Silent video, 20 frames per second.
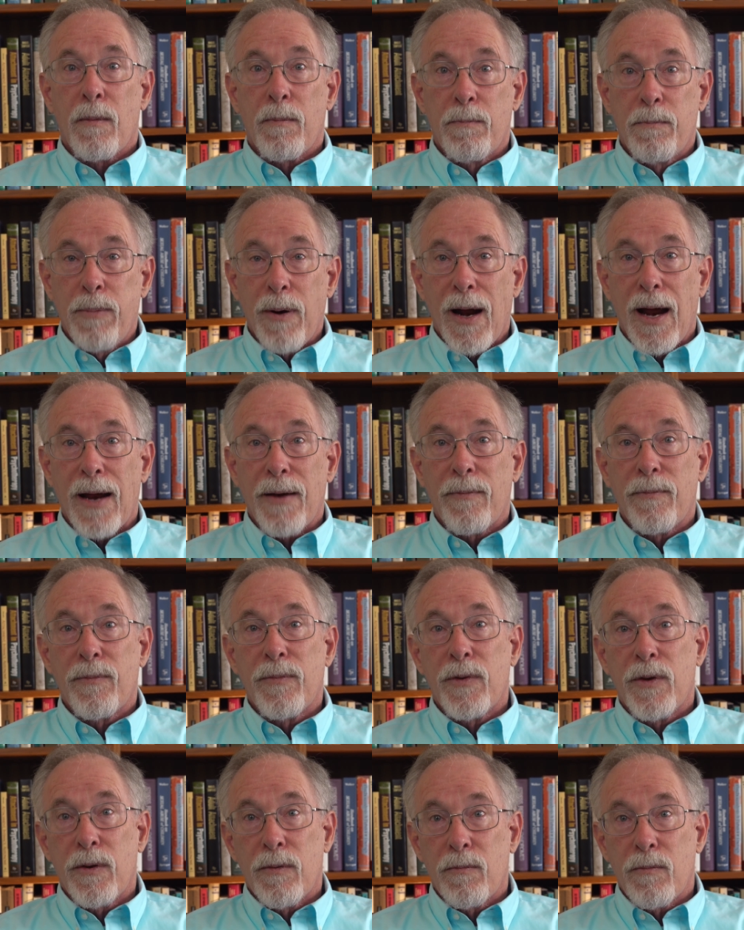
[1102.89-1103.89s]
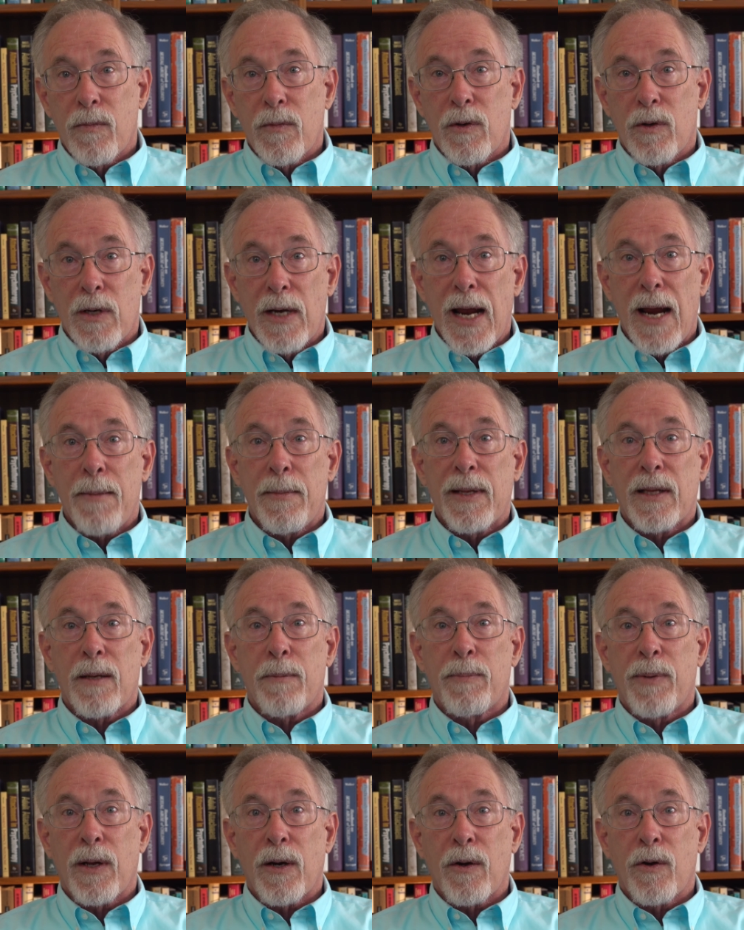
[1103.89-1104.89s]
but naming the
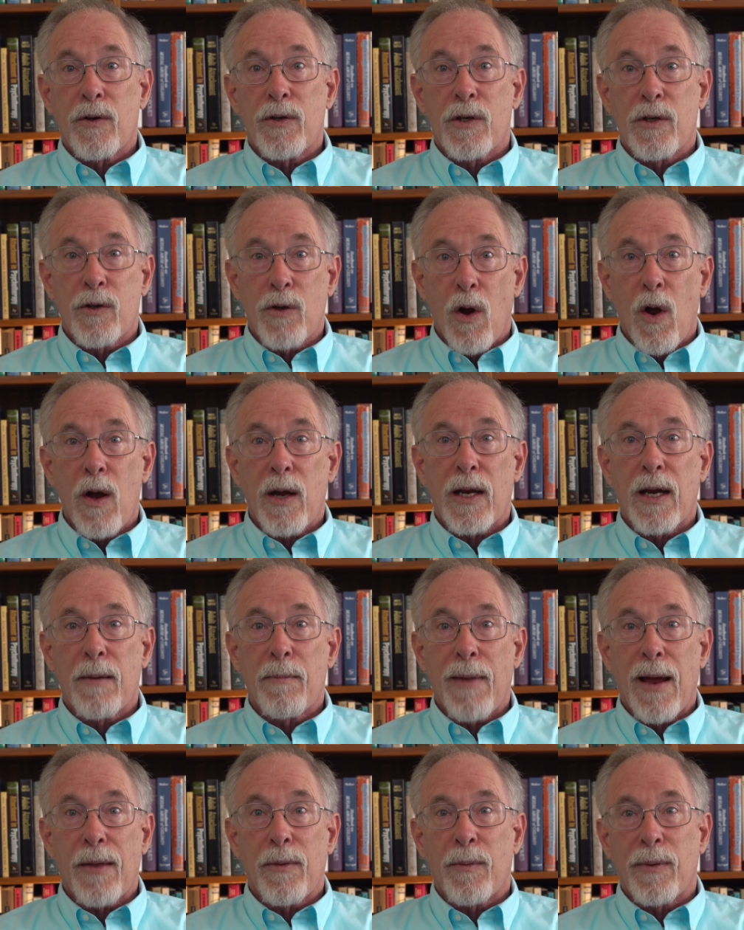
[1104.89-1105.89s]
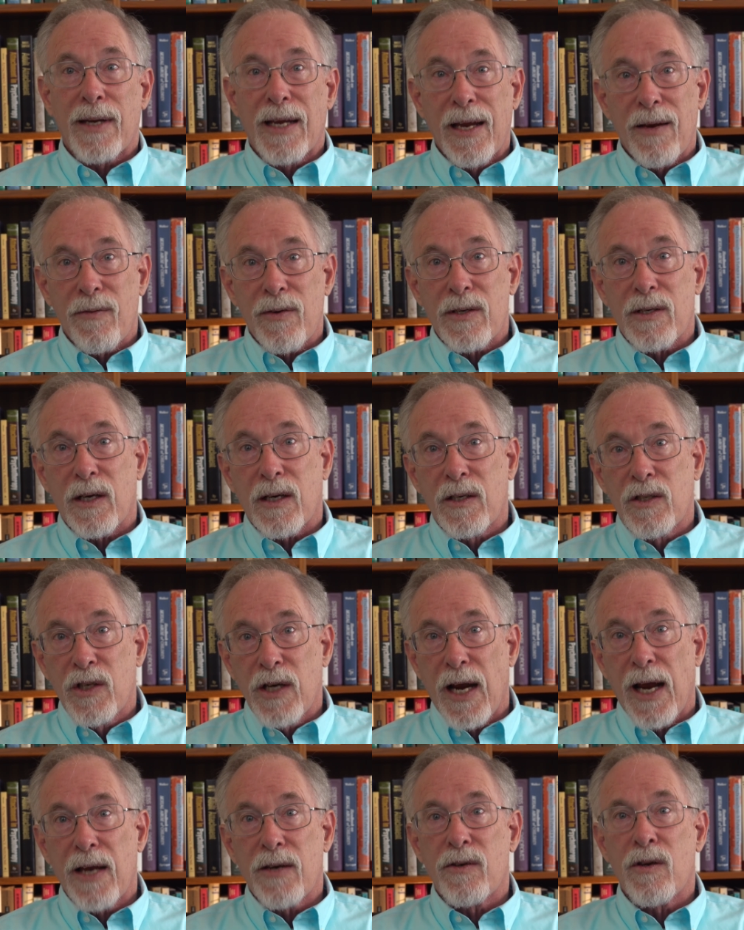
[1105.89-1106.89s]
pillars and talking about them will give us a
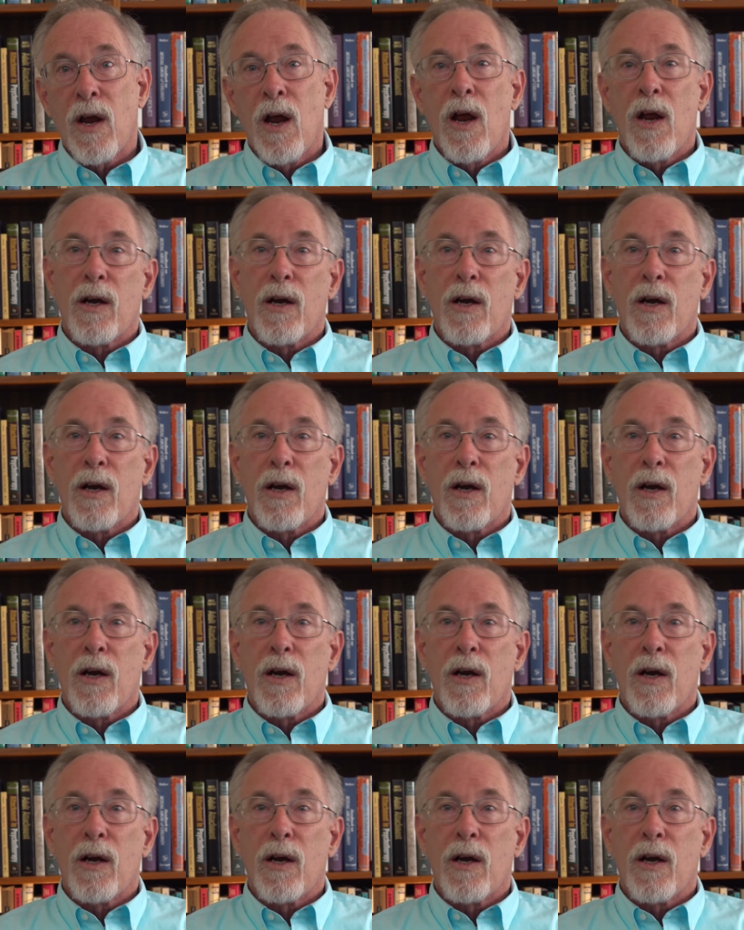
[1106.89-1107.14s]
chance